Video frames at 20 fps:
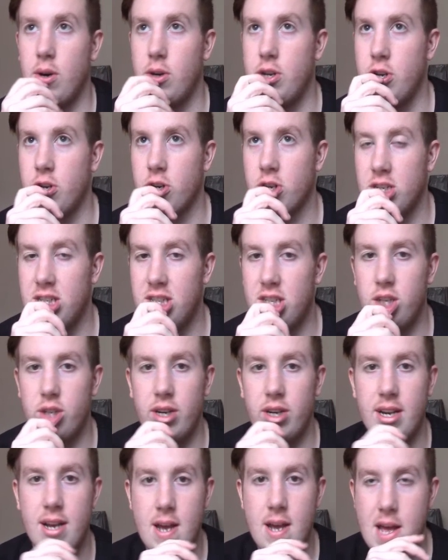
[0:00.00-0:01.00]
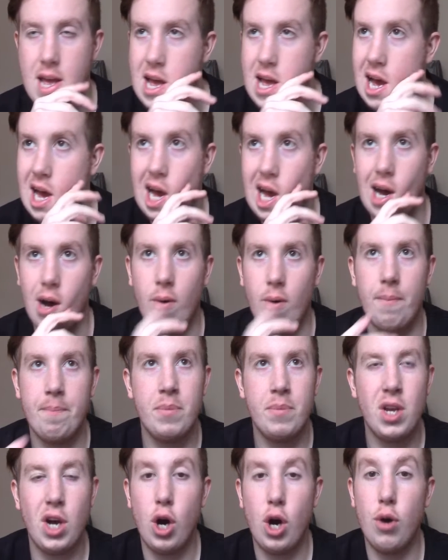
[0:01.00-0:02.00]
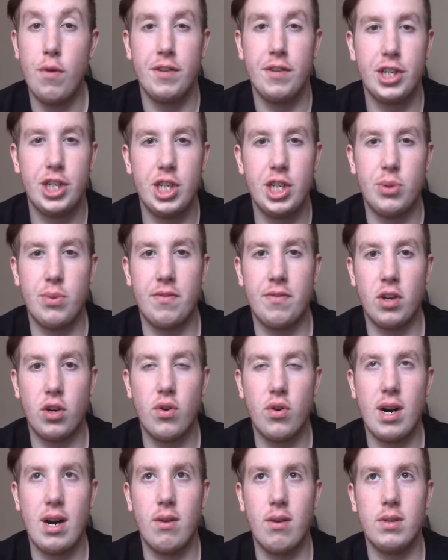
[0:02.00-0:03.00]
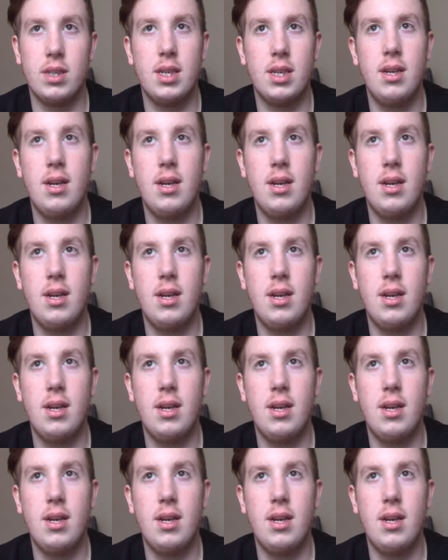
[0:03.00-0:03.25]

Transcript: You know, considering how over she is with the crowd,